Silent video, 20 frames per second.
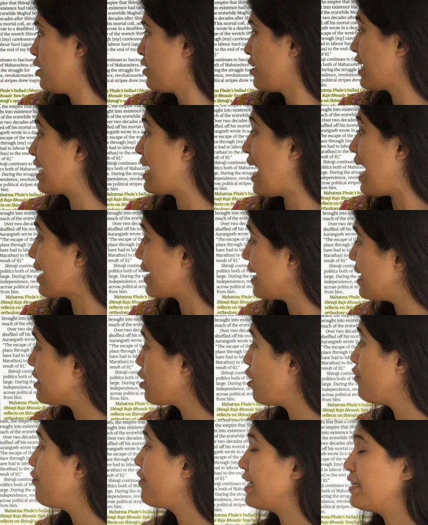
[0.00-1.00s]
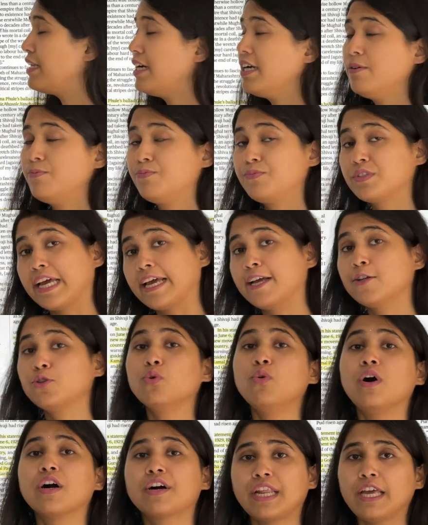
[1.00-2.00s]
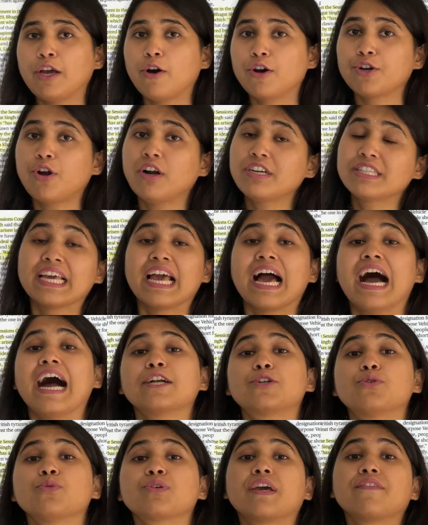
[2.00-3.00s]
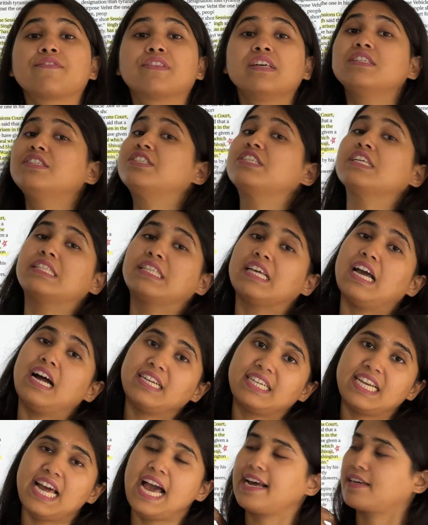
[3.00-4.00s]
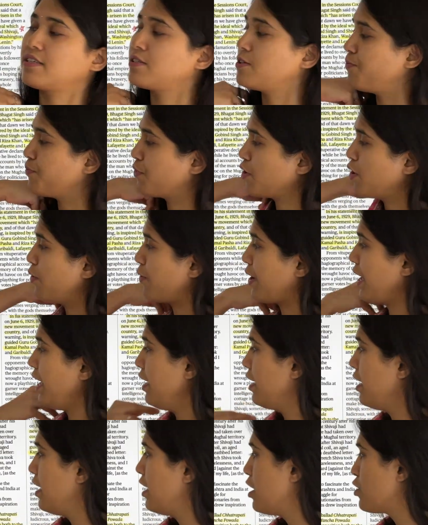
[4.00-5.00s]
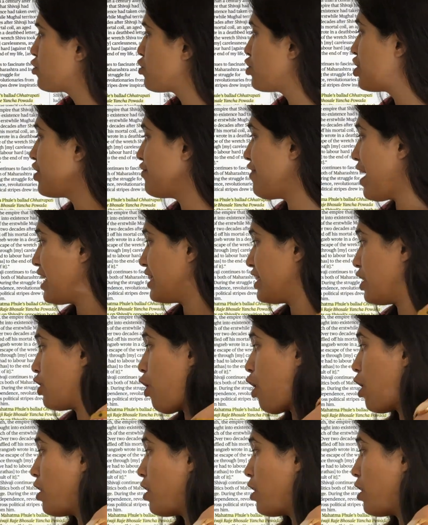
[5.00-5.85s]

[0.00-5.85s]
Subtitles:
Regardless of whether the Hindu agree or not, they had to give this jizya tax. Okay, so Shivaji